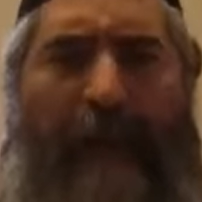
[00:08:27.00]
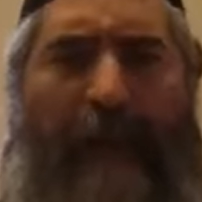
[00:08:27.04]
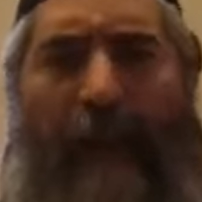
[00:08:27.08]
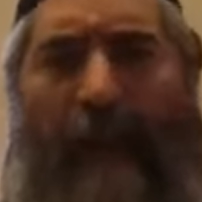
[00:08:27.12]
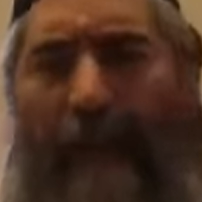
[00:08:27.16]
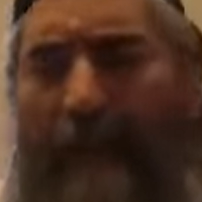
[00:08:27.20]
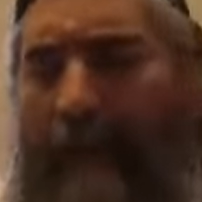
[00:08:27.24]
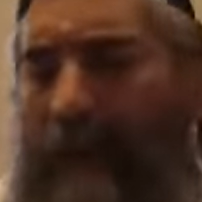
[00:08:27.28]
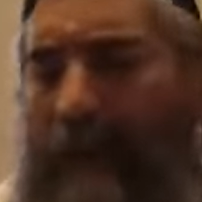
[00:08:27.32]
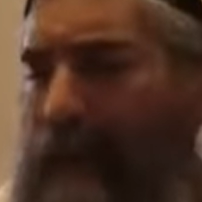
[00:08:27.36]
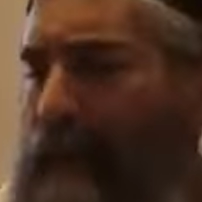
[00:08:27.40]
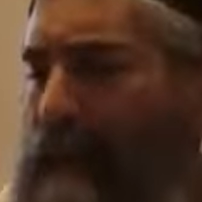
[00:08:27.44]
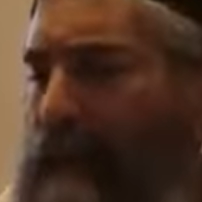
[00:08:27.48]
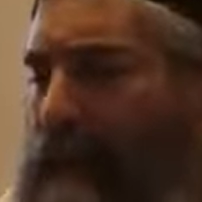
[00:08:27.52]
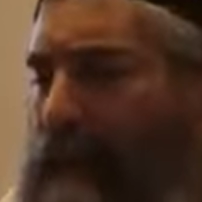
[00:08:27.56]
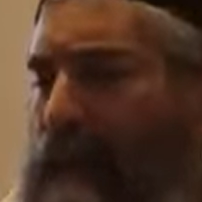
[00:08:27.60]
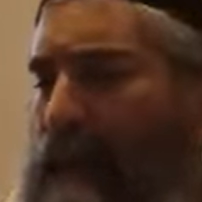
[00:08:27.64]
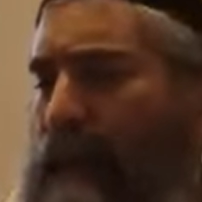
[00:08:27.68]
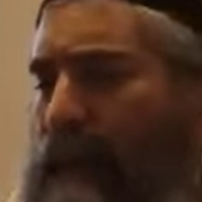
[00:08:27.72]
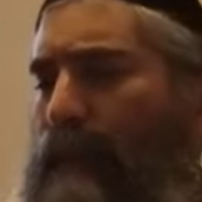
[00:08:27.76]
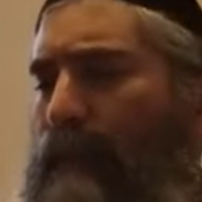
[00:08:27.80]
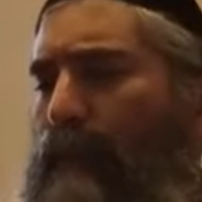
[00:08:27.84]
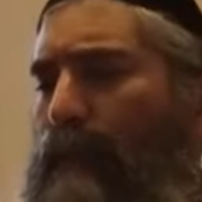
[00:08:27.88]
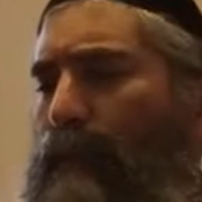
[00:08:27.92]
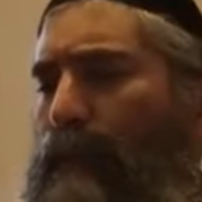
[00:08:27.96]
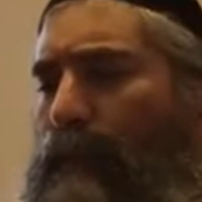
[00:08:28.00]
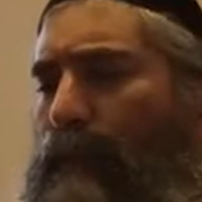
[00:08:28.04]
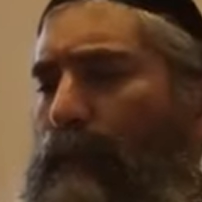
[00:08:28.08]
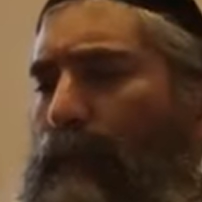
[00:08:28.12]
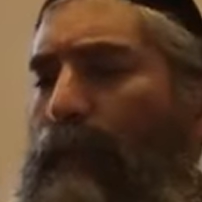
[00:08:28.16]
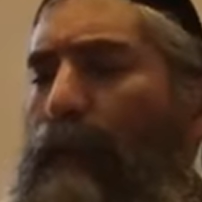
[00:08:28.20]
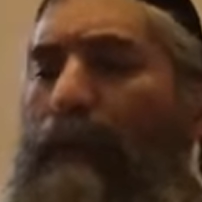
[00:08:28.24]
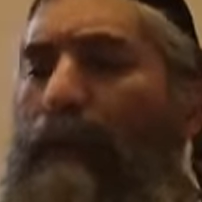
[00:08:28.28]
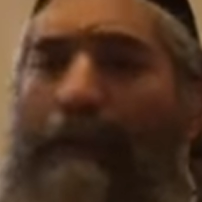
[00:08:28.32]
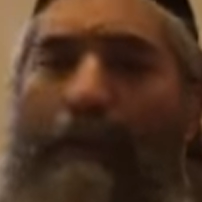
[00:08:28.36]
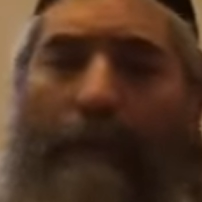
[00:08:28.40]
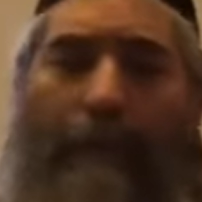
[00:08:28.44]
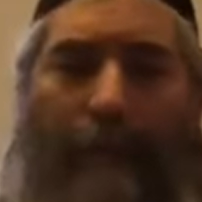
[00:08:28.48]
I think, I'm
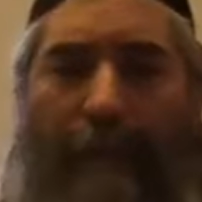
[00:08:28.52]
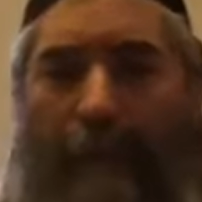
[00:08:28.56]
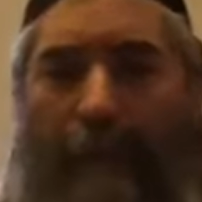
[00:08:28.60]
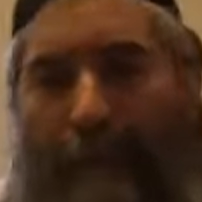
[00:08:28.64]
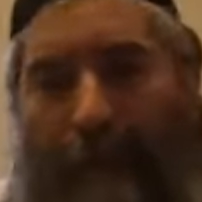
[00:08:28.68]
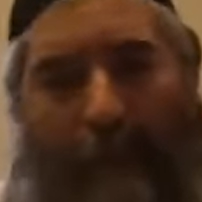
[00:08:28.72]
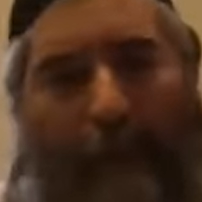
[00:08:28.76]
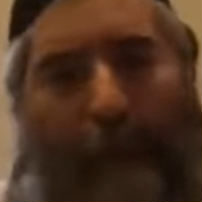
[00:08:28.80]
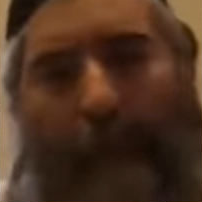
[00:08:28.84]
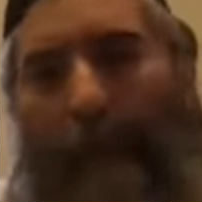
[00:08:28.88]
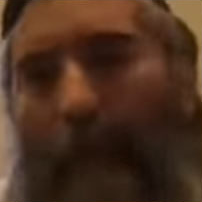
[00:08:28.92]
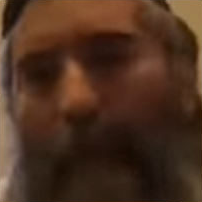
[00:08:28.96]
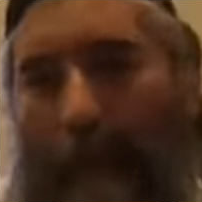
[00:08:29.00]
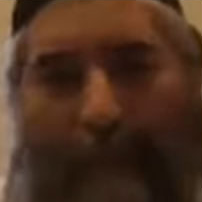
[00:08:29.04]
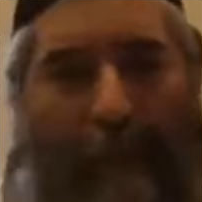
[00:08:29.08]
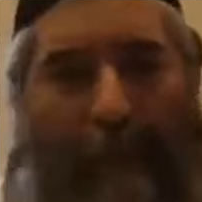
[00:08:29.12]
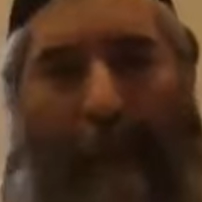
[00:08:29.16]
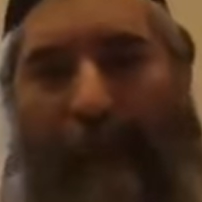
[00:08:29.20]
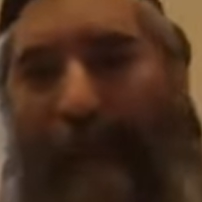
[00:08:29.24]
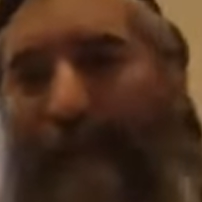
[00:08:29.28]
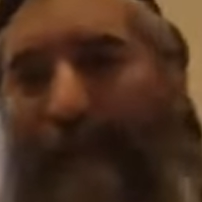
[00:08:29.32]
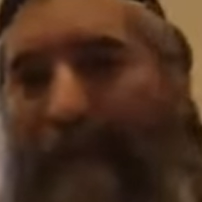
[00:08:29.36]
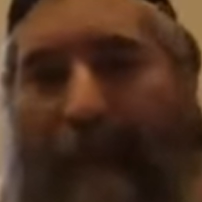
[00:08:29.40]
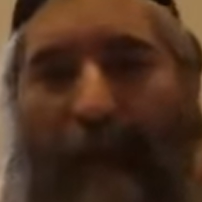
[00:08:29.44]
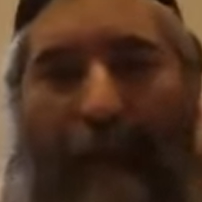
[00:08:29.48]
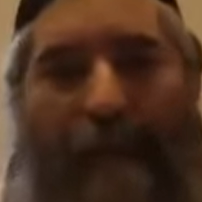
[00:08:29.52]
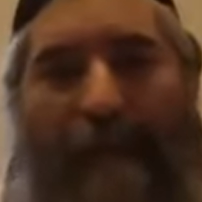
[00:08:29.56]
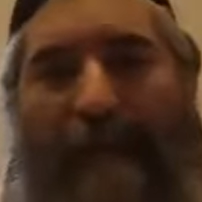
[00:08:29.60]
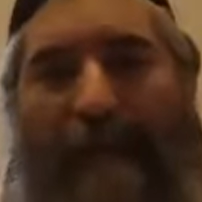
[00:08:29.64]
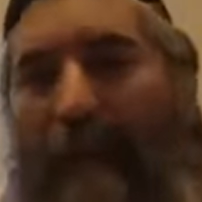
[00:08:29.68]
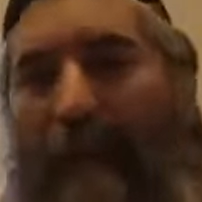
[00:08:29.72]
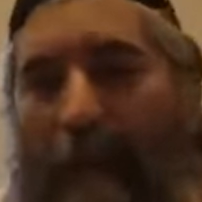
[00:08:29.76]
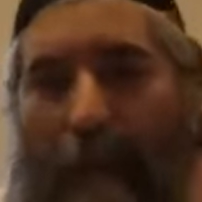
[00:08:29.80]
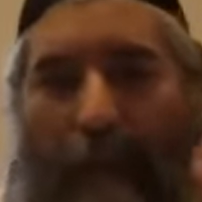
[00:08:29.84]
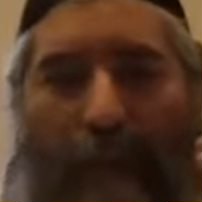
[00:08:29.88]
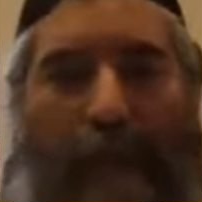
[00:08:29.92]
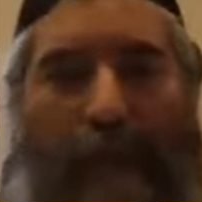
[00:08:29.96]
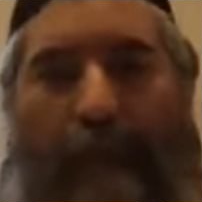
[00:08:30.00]

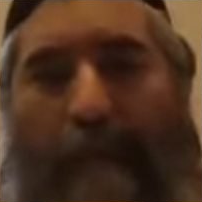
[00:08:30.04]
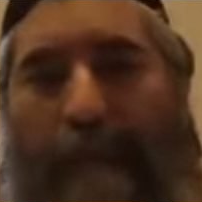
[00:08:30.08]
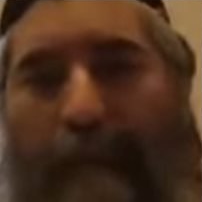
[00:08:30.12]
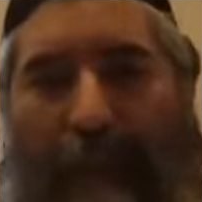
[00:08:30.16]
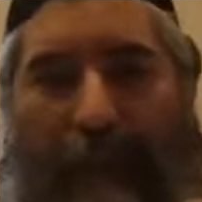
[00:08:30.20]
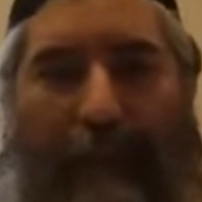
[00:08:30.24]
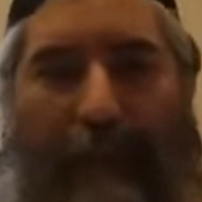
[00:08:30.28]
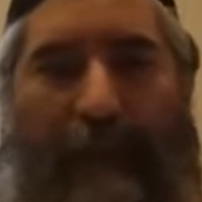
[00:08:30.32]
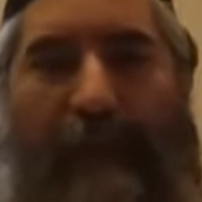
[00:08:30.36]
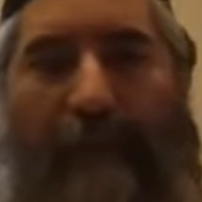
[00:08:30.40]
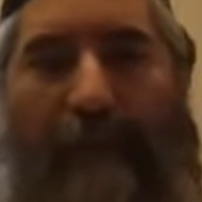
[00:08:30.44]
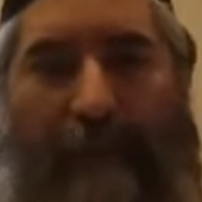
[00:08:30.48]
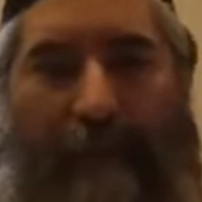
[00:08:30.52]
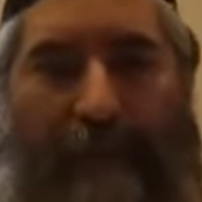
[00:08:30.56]
very repetitive,